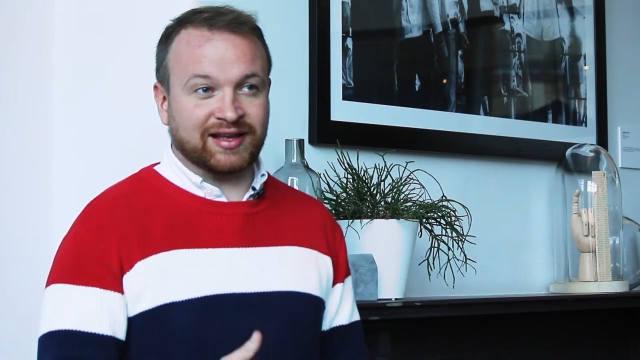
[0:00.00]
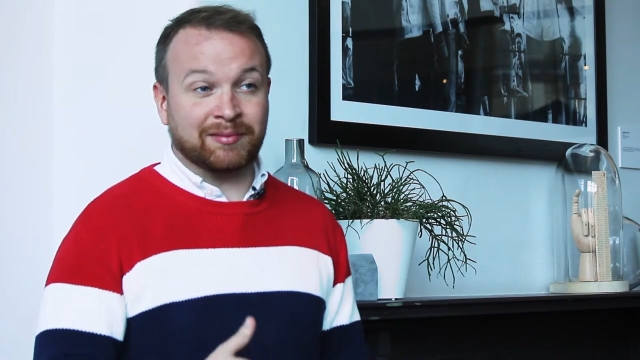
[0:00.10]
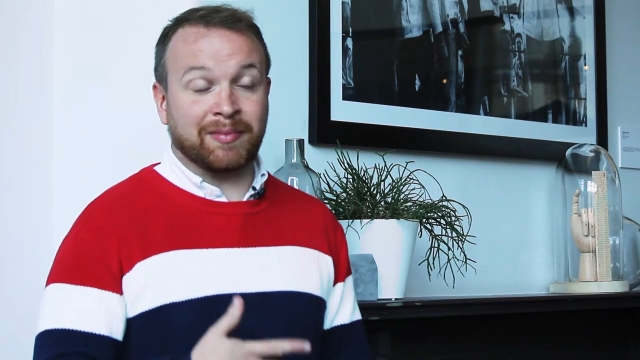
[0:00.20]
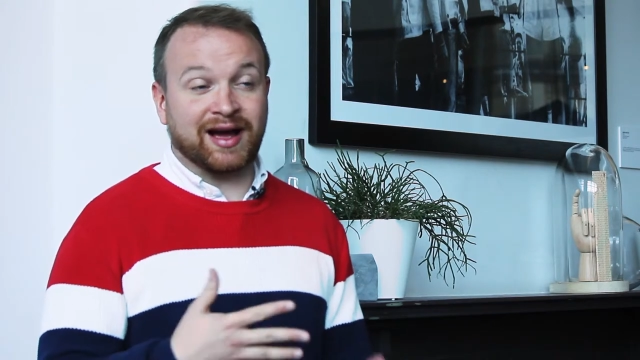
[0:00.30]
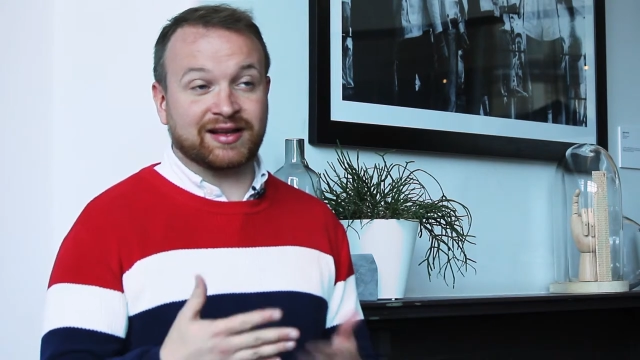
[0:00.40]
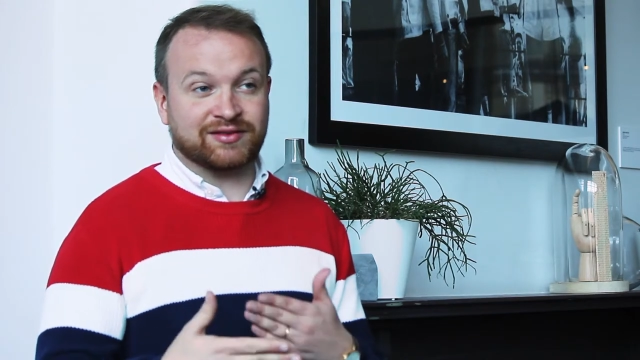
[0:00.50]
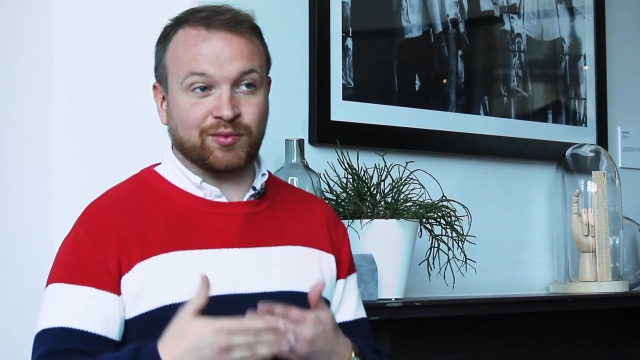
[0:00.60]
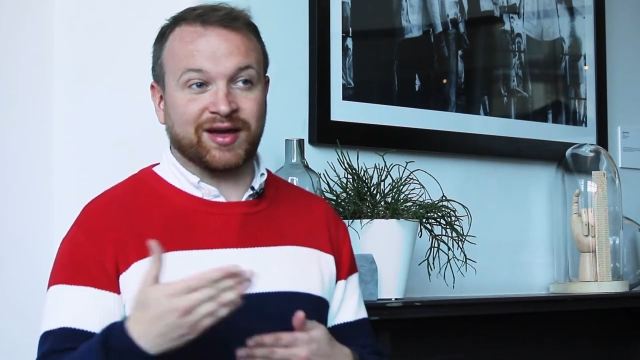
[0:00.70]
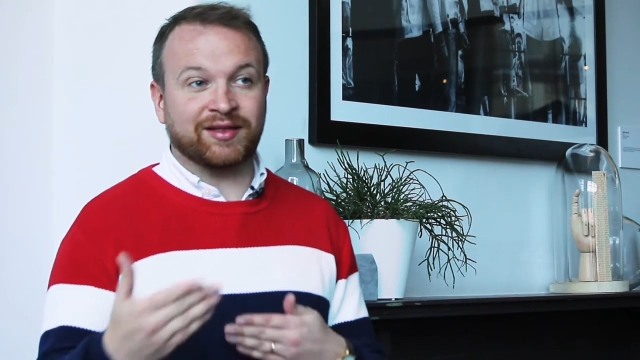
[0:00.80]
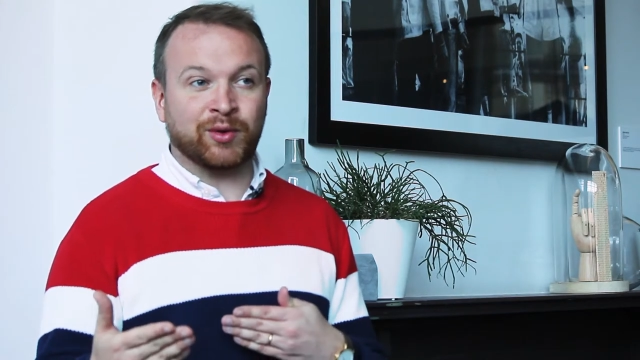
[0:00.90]
impact the
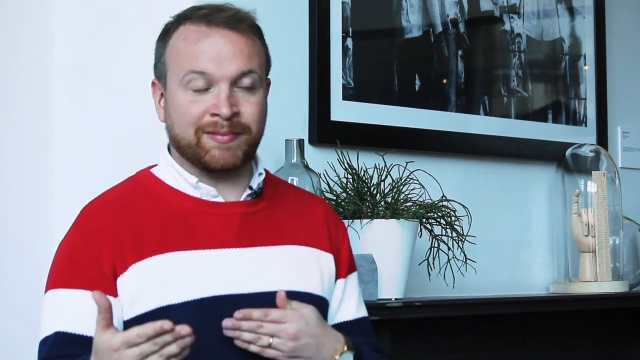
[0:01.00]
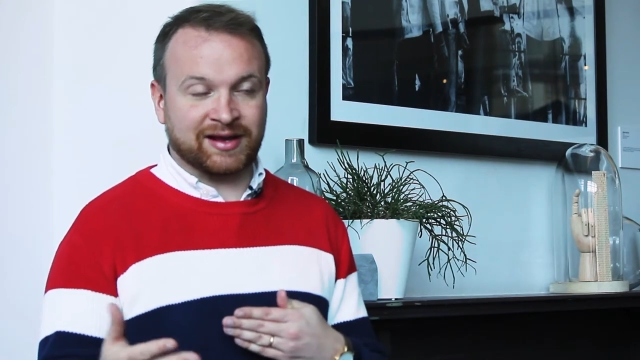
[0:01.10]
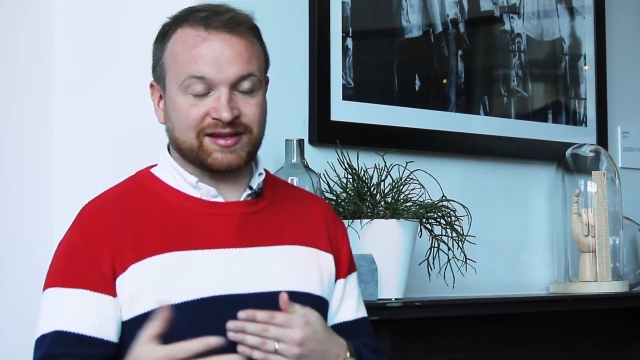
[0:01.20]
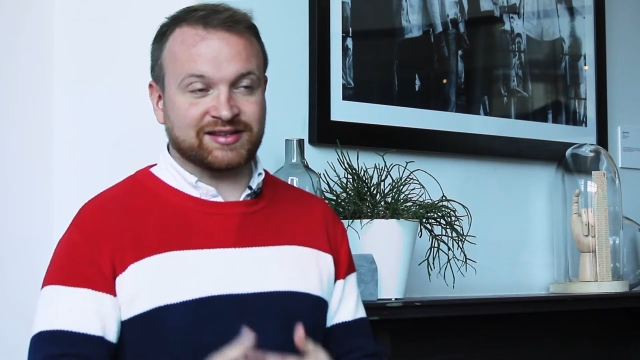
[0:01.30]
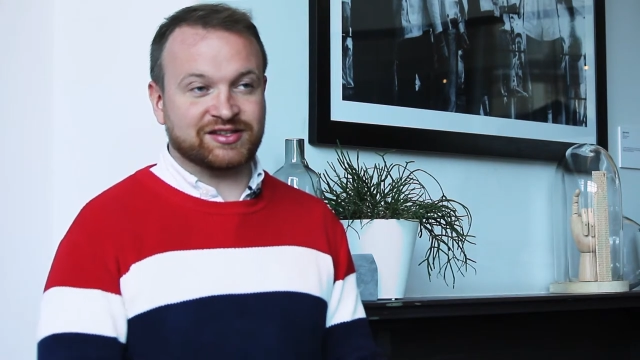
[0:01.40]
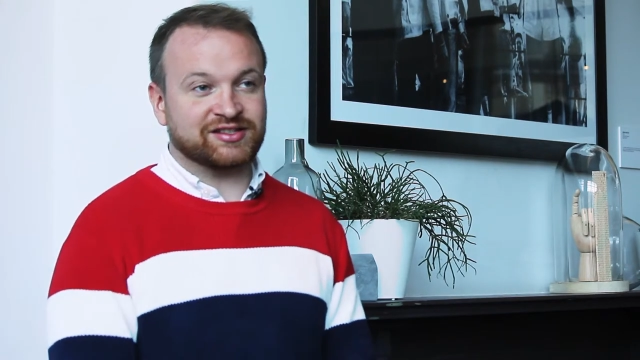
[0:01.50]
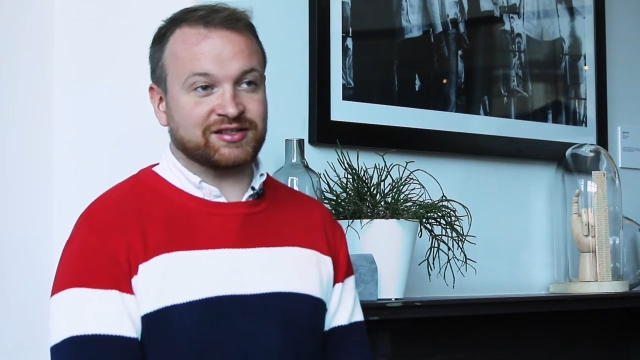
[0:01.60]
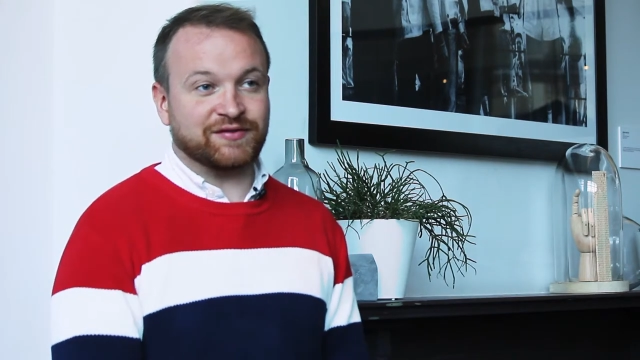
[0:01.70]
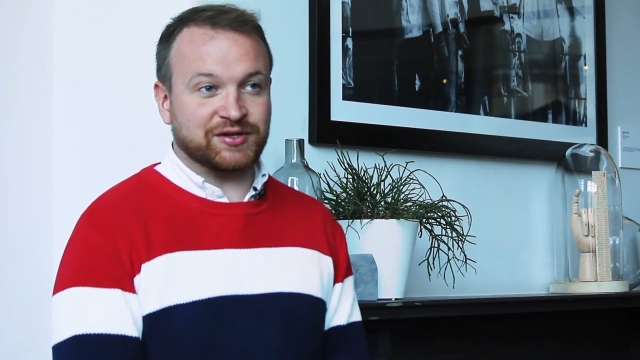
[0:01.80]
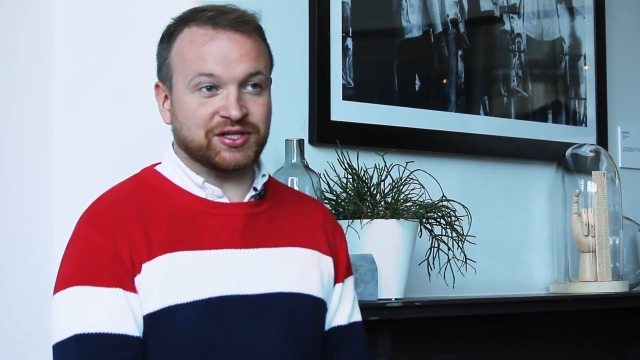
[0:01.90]
way that we make decisions in
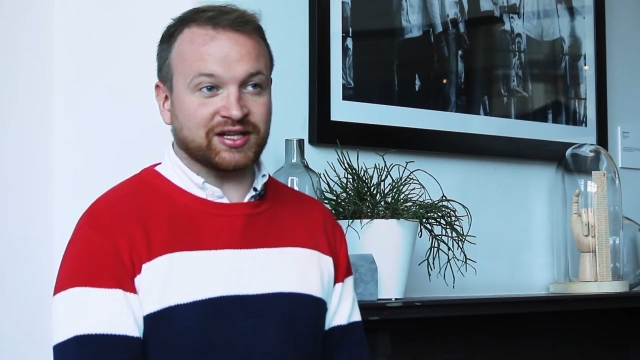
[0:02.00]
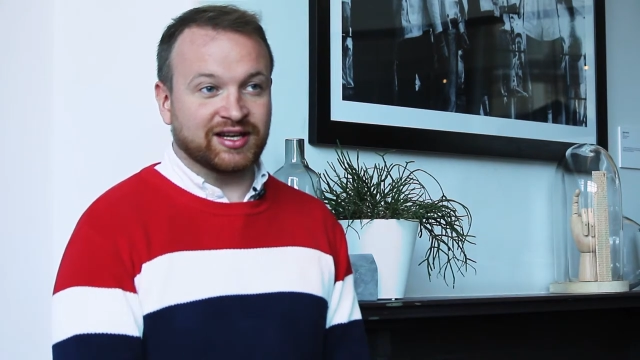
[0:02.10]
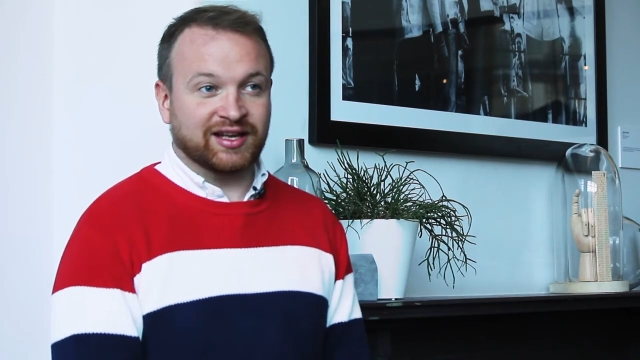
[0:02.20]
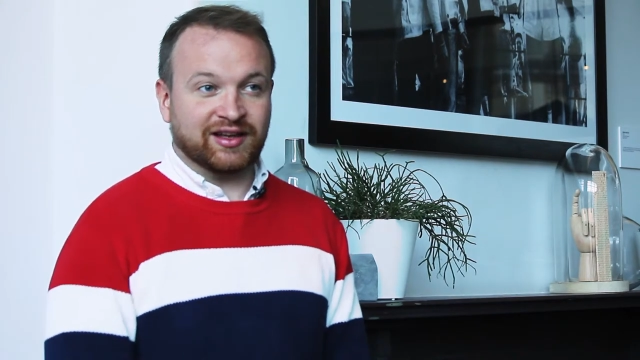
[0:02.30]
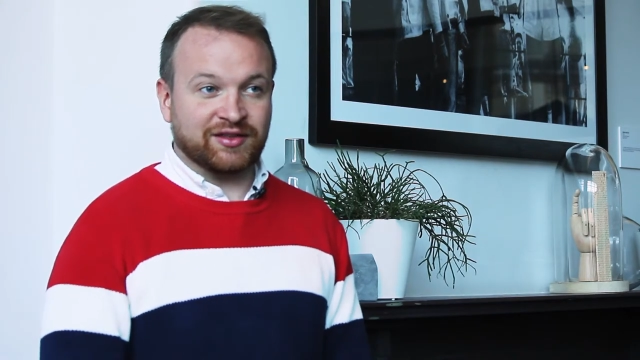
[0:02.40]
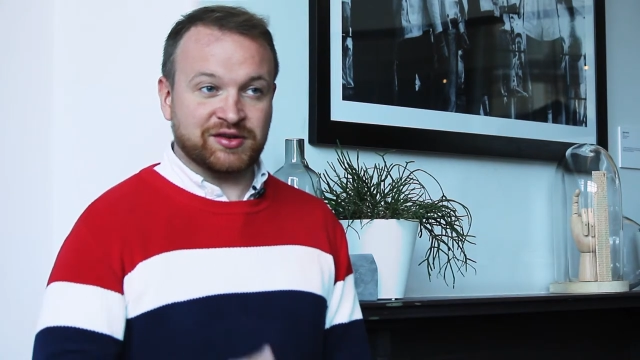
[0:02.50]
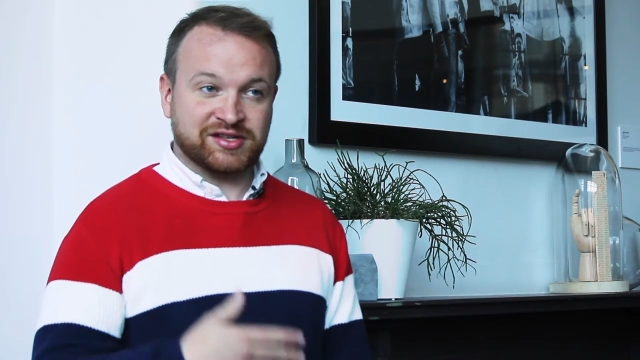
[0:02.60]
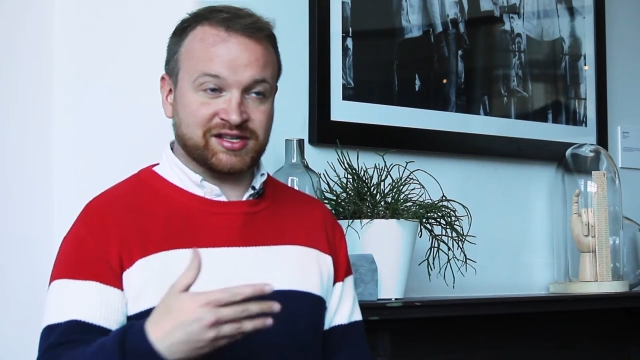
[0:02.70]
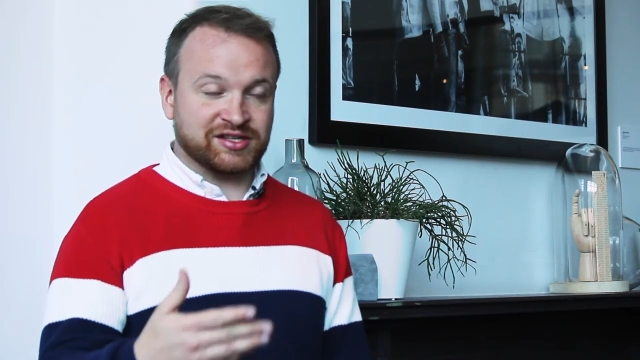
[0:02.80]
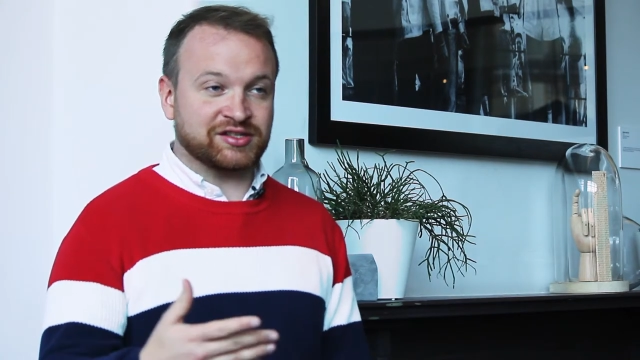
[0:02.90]
the future, and those
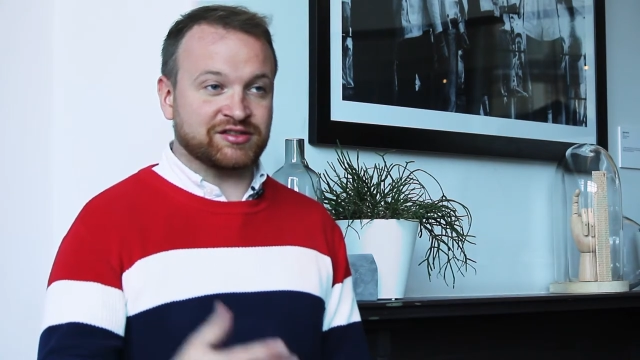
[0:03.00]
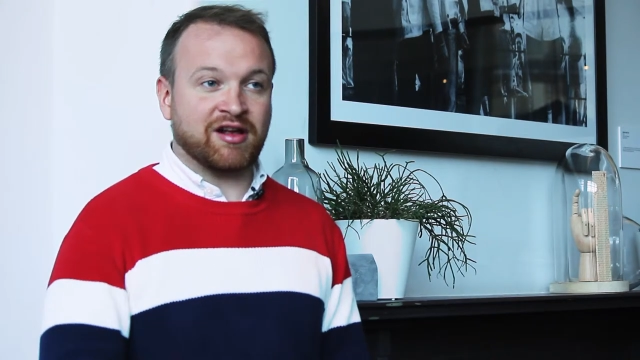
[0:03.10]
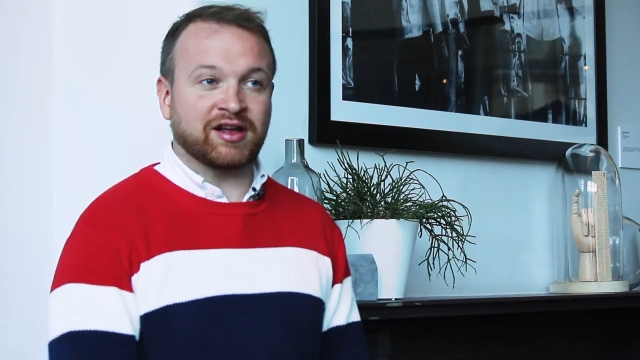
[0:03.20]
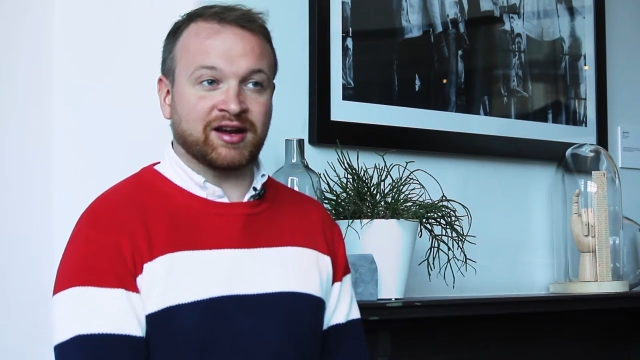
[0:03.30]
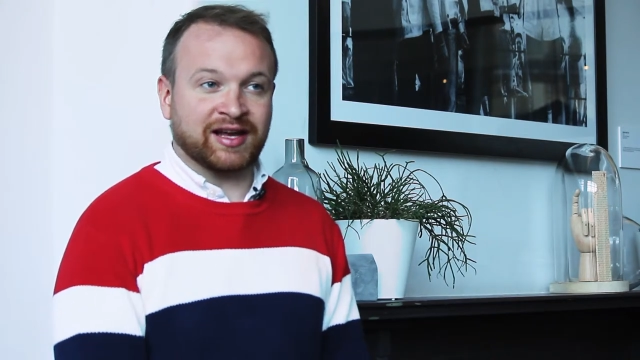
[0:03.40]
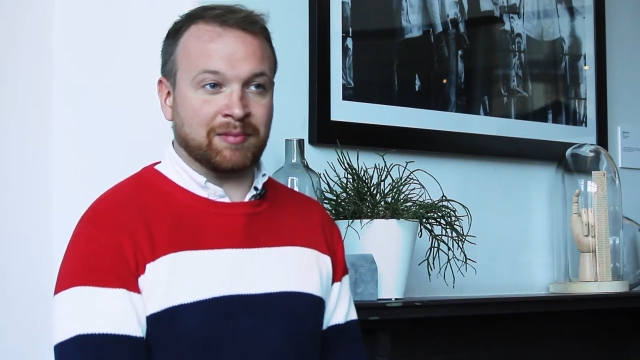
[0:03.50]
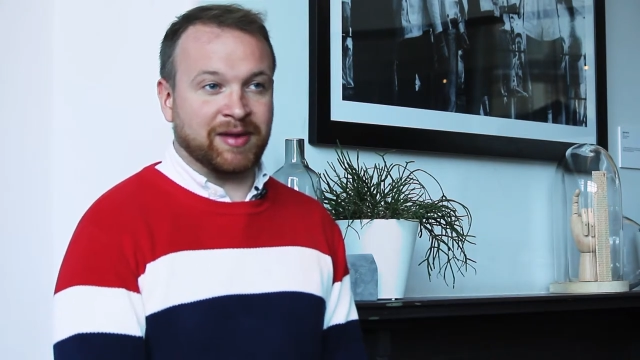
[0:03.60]
decisions are only going to